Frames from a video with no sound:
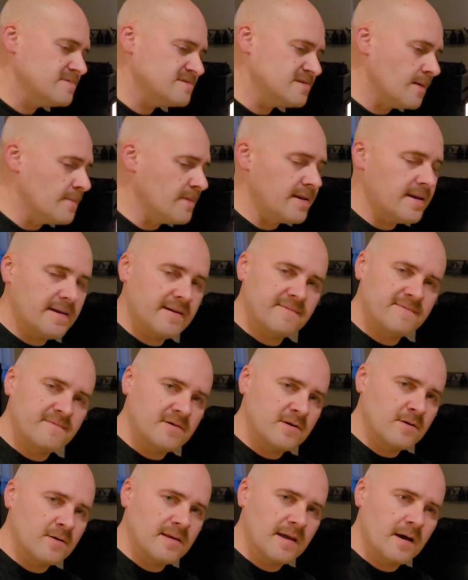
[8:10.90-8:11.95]
Somebody,
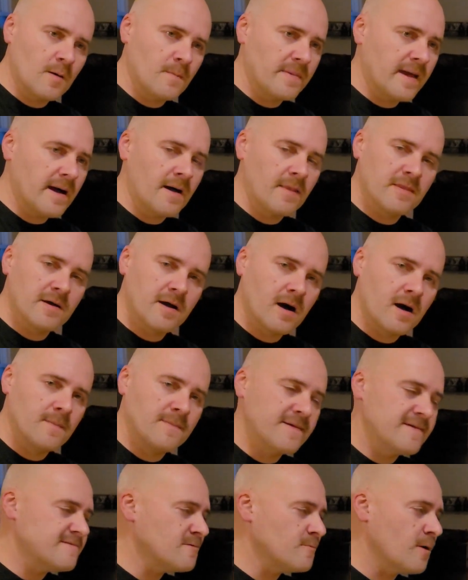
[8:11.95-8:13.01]
you can help me out in the
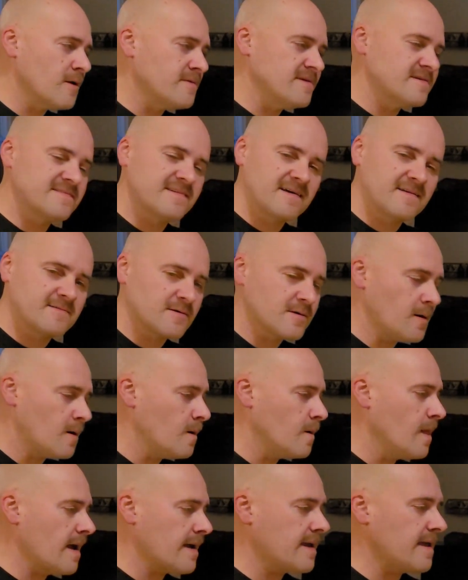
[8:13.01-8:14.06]
comments of what these things are
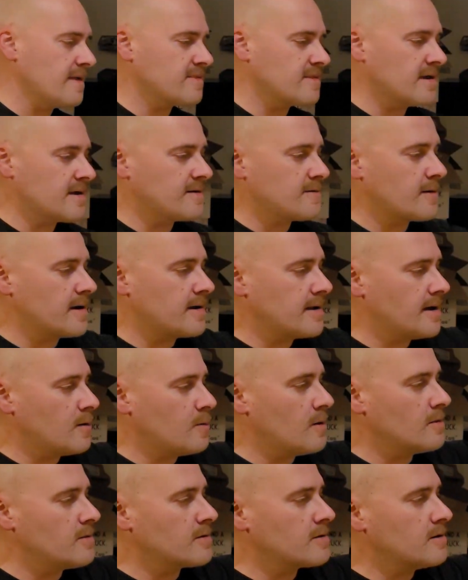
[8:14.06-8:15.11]
called. I can't think right now
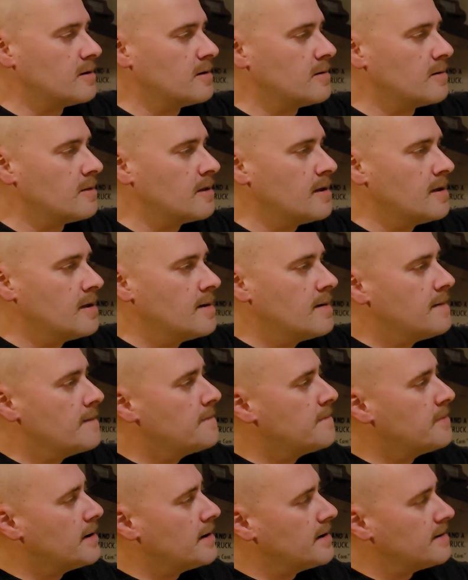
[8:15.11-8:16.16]
what they're called.
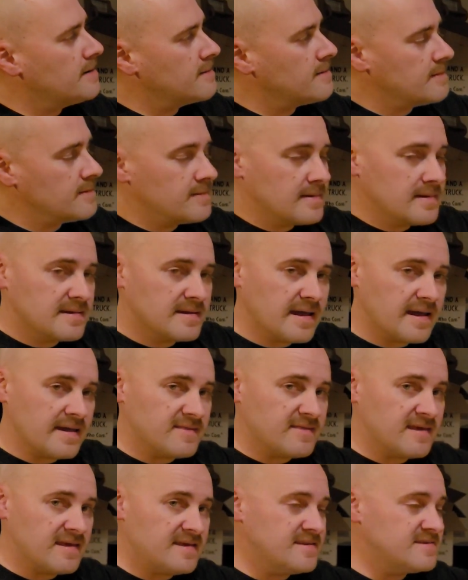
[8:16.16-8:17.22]
But
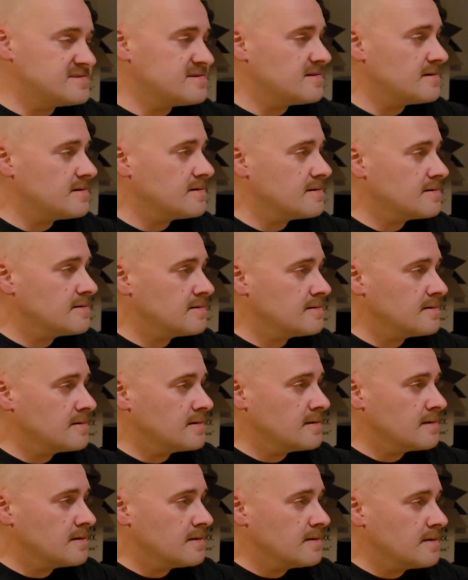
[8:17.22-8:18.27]
take these,
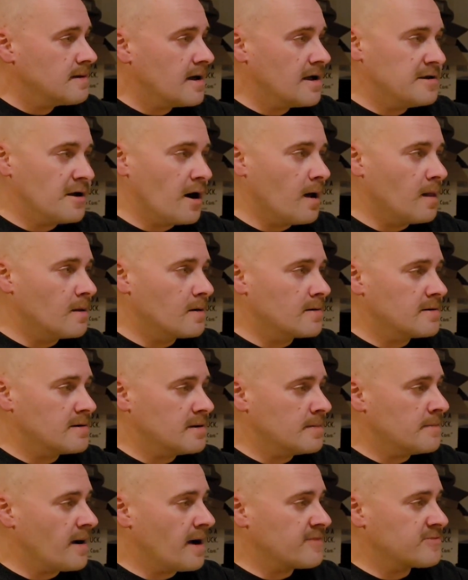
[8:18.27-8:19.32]
$1, you
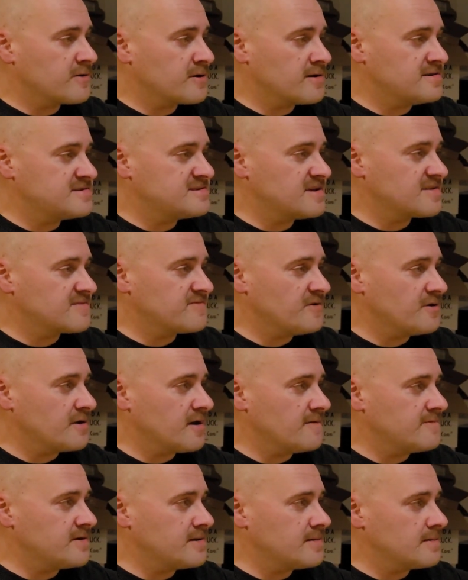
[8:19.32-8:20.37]
can buy 36 foot
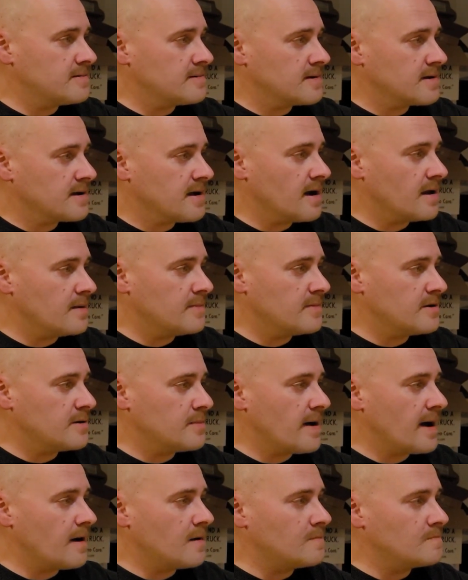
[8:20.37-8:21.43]
of it, cut them into
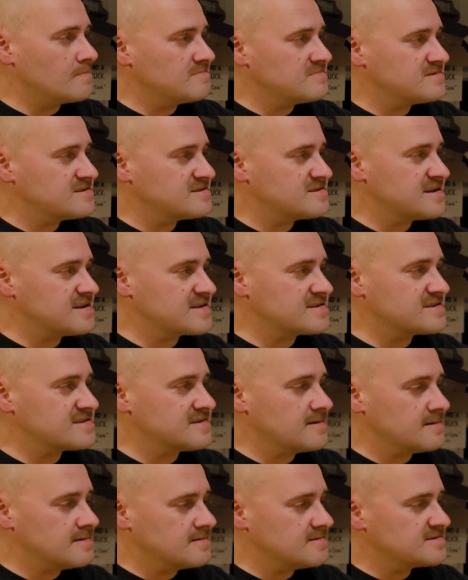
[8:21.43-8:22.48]
about
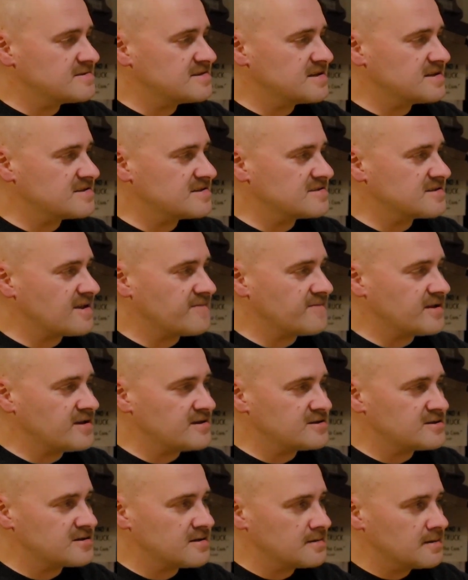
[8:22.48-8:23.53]
6 to 7
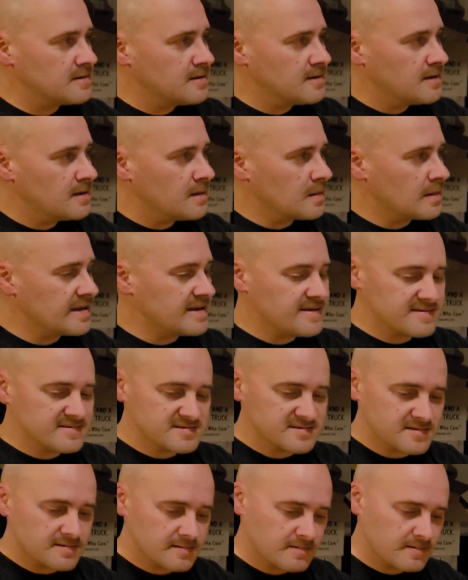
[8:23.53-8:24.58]
inch
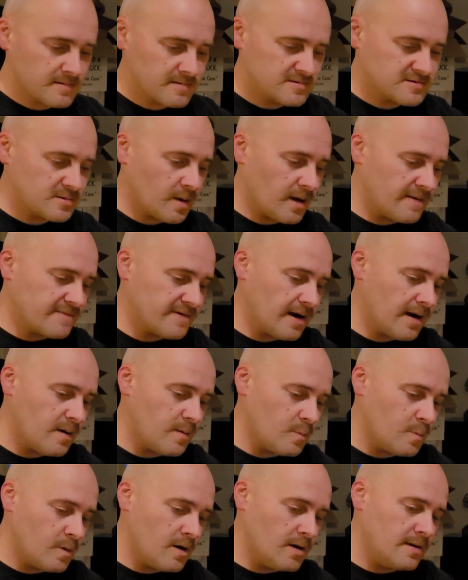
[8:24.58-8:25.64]
lengths. So I've
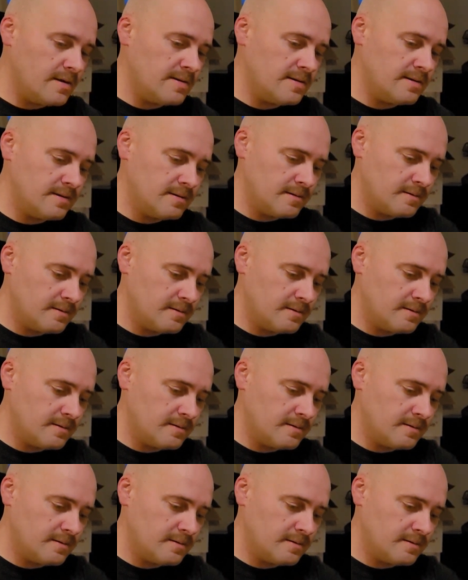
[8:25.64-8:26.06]
got 1,